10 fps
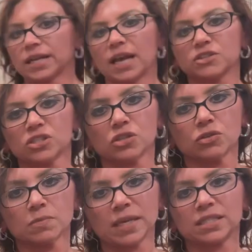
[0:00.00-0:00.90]
I just
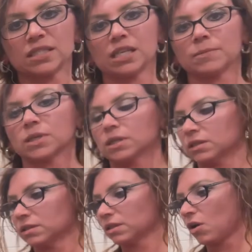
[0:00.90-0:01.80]
used my steamer.
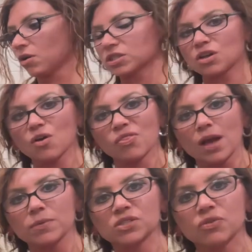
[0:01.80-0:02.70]
Also,
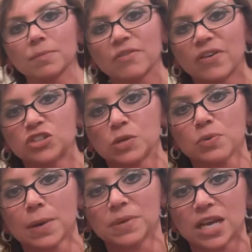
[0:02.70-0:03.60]
that was from Veggie
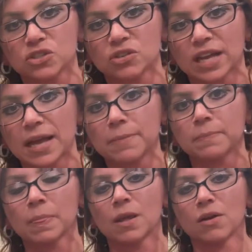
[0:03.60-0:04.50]
Prep yesterday,
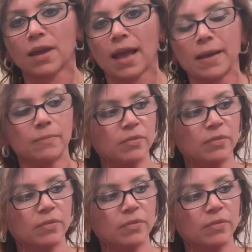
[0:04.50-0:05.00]
okay?